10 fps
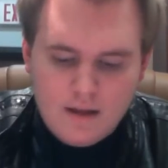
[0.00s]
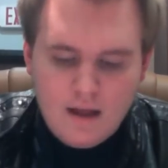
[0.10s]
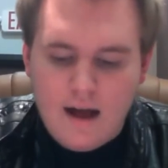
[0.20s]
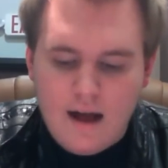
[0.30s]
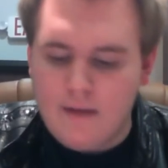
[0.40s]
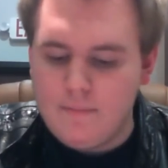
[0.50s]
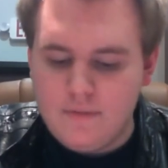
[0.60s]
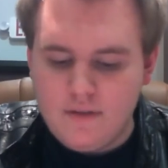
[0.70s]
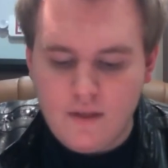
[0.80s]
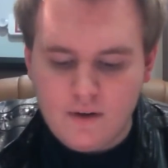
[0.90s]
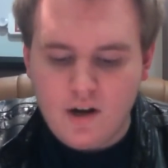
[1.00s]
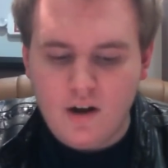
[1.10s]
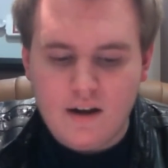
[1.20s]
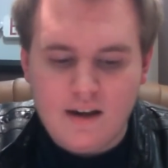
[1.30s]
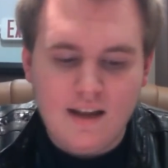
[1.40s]
Another
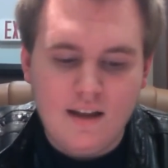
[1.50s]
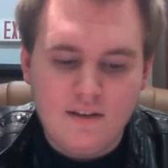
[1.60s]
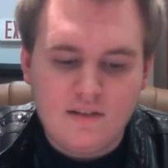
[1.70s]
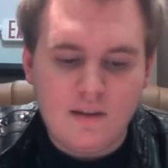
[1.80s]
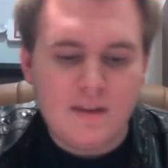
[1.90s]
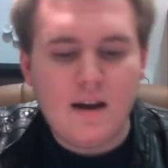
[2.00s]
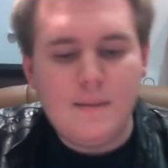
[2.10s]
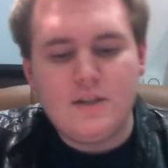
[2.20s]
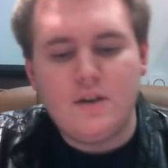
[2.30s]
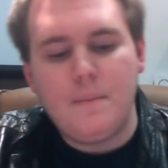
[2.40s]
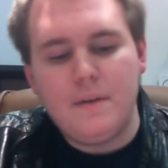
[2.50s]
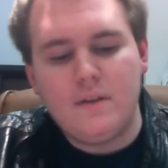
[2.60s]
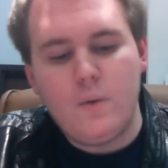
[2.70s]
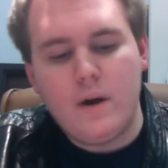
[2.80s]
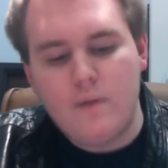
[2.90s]
con is something that I mentioned up in
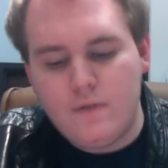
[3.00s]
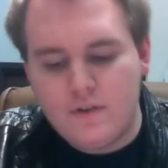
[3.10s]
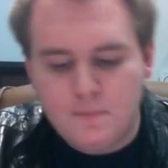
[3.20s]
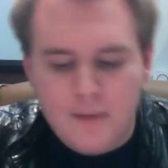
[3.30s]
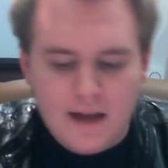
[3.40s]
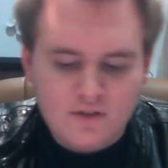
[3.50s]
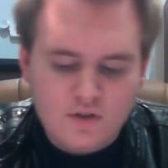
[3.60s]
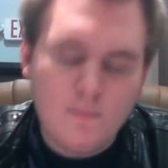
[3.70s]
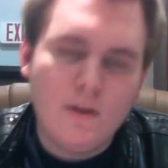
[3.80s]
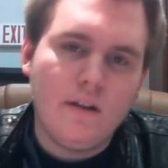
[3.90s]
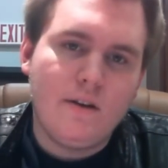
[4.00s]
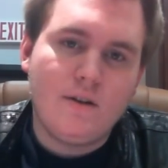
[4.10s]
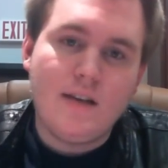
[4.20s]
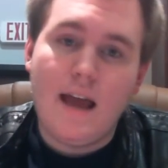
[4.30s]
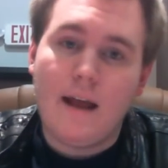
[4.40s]
the quick reference specs, 2 milliliter
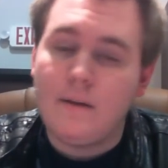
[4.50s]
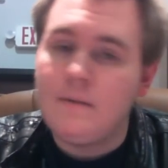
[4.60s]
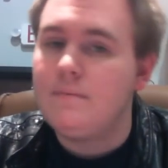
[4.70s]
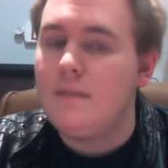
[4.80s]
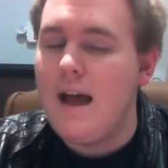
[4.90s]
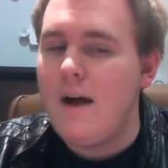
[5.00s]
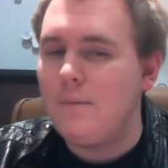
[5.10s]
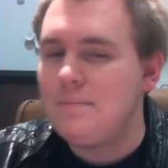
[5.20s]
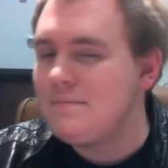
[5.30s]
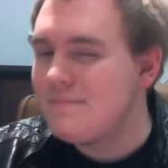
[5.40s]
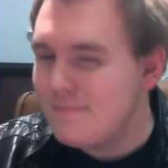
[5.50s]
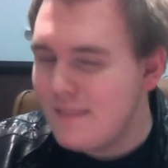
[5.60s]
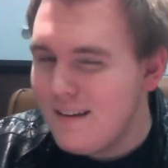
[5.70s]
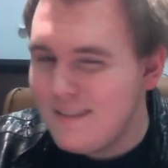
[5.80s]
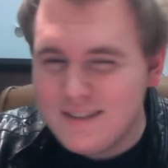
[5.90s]
tank. Now,
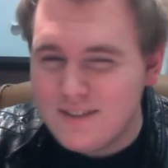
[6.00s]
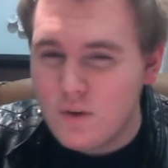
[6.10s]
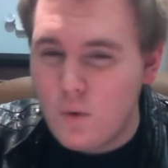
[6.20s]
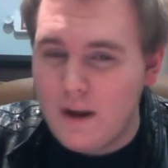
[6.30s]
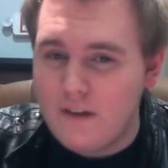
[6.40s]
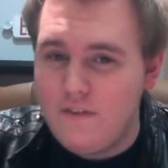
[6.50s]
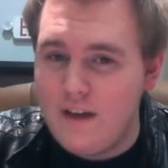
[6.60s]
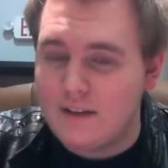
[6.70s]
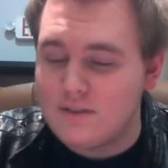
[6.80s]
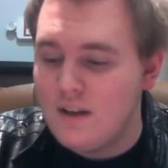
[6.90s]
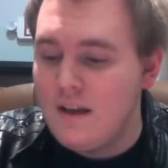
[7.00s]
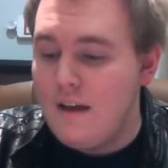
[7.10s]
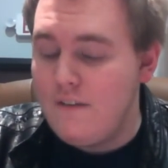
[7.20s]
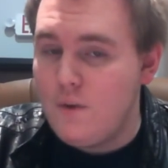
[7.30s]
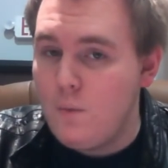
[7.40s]
this is a quick fix.
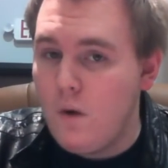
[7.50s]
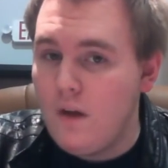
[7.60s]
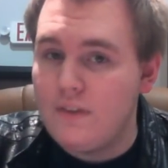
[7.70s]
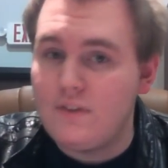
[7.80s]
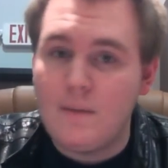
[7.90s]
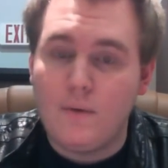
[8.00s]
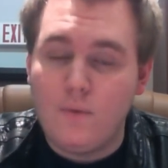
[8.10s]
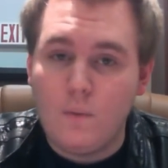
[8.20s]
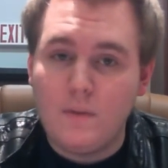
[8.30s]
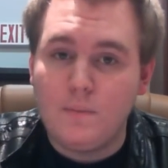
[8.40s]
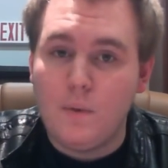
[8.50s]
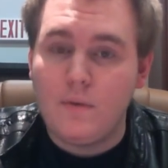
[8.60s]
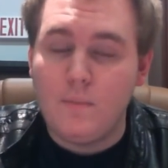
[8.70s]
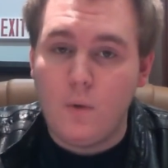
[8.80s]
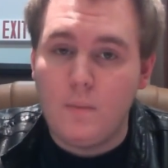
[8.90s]
If you want the same performance but
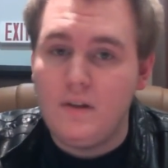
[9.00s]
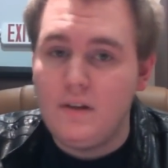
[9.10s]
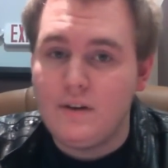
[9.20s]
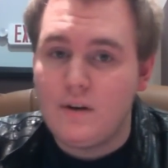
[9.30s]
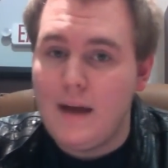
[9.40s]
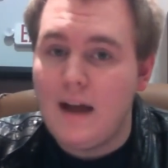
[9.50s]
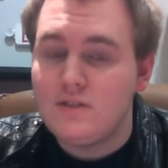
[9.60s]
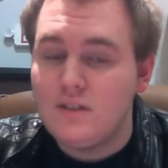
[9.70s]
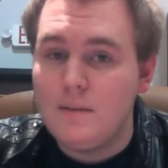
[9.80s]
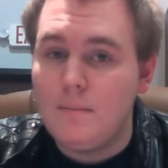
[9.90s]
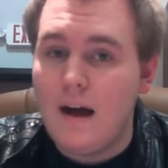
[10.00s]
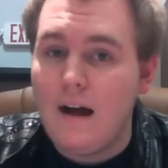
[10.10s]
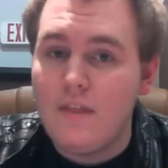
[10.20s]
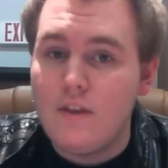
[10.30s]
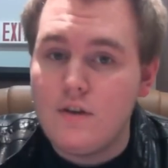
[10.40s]
with more milliliter capacity,
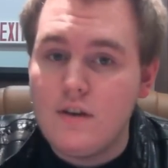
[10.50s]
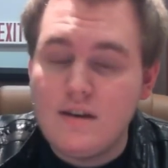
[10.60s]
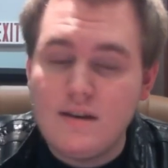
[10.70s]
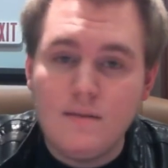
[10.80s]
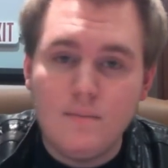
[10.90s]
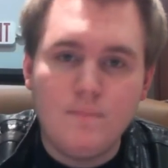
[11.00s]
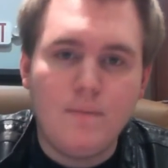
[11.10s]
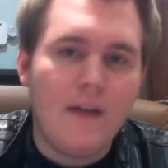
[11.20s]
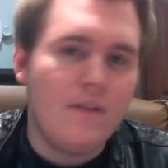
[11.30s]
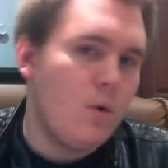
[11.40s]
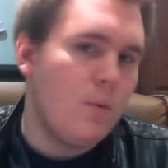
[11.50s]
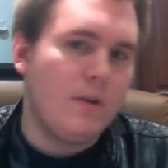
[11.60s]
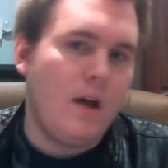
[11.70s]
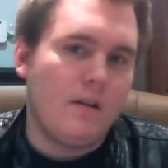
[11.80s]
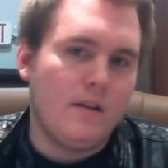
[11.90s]
buy the normal
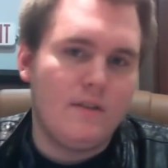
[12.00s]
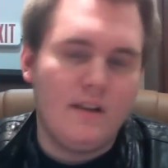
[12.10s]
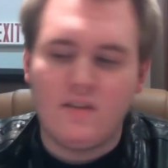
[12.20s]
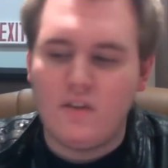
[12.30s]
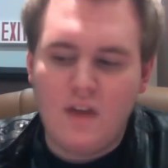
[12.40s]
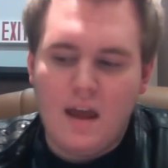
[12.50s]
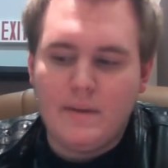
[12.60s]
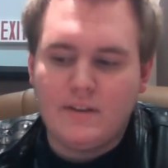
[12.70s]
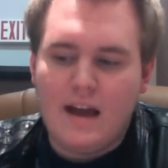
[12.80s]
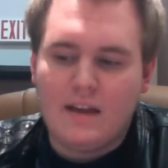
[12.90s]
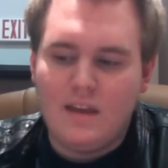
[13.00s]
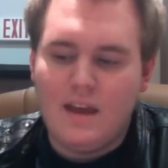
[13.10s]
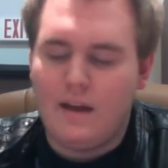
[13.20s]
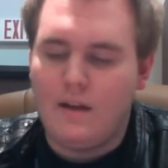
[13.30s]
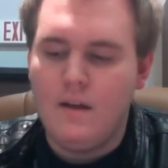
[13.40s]
Nautilus. It's the same exact
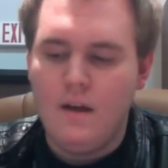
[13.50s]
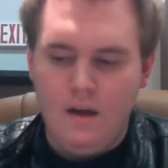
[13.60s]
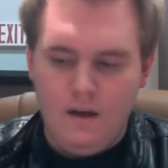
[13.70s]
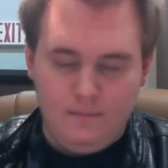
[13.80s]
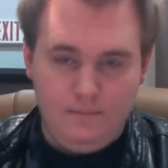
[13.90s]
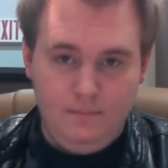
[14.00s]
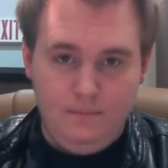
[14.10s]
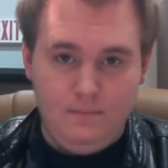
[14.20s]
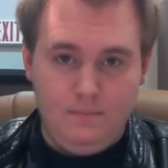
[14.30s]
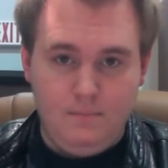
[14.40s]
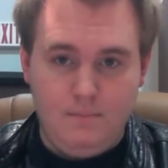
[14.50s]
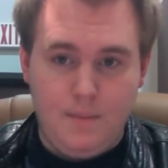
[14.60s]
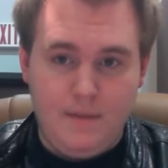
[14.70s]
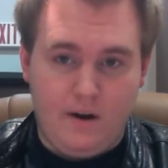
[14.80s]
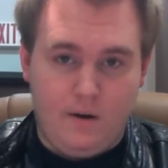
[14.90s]
thing,
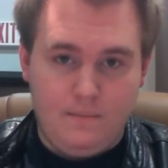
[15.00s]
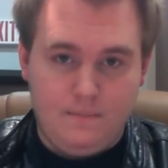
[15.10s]
but bigger.